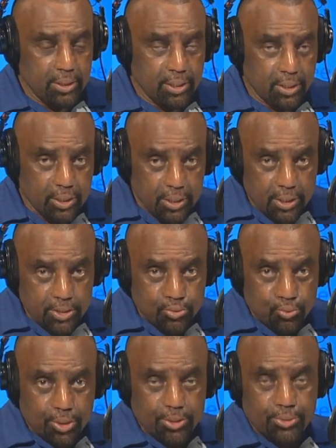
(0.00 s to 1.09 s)
that good is
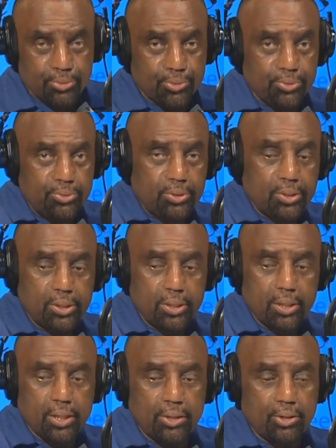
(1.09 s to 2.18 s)
working through,
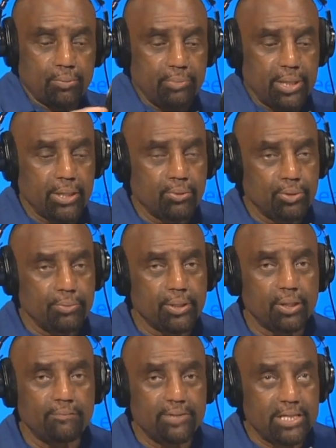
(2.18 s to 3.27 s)
and there are men and women
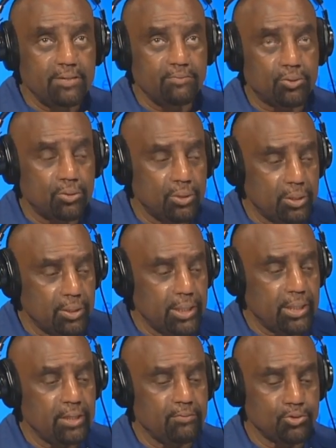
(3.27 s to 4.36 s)
of evil
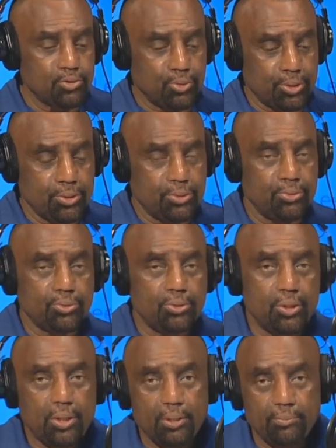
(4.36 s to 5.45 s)
that evil is working through.
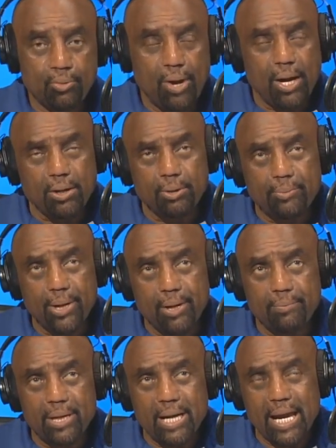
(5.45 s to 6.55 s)
Barack
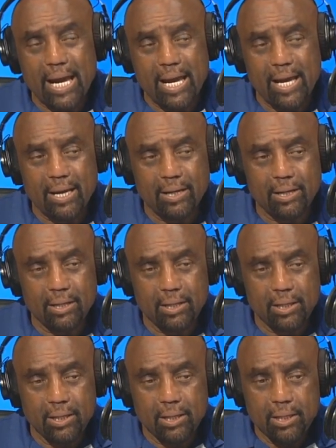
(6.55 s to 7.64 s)
Obama had
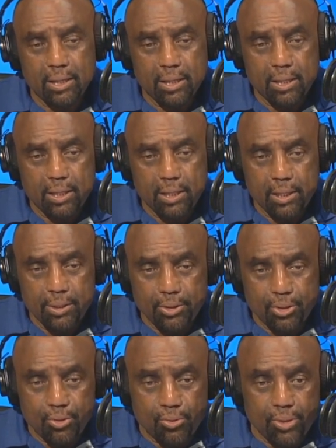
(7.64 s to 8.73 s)

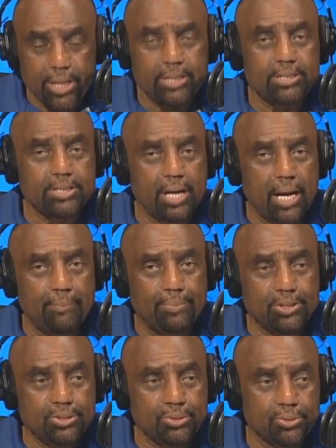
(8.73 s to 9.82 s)
the greatest
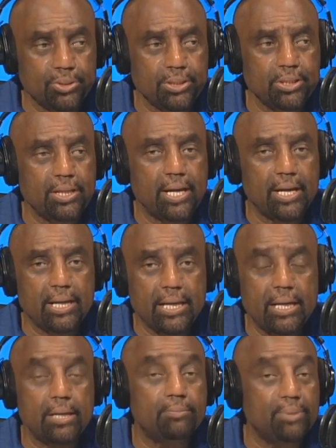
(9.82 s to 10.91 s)
opportunity that
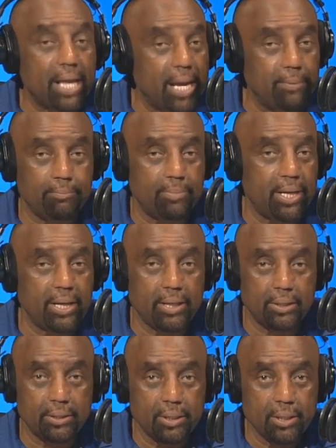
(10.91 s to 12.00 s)
any black
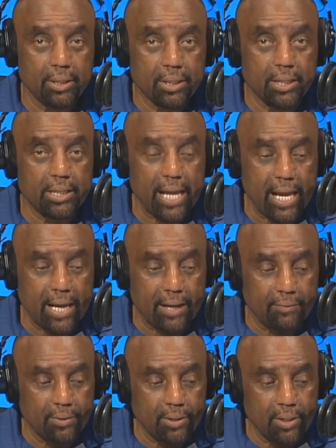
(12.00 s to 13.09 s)
man can
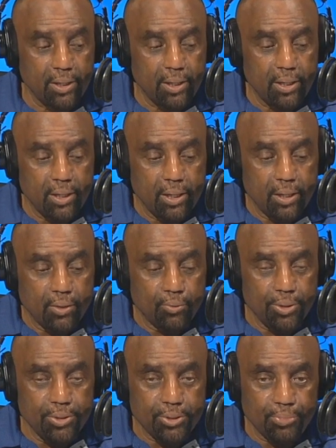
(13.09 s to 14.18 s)
have
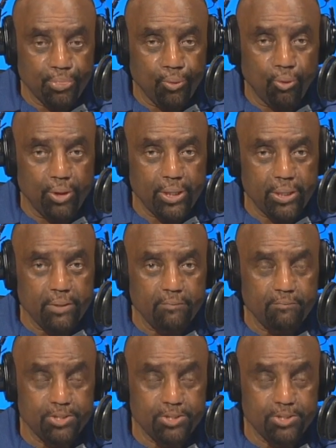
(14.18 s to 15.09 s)
with the authority,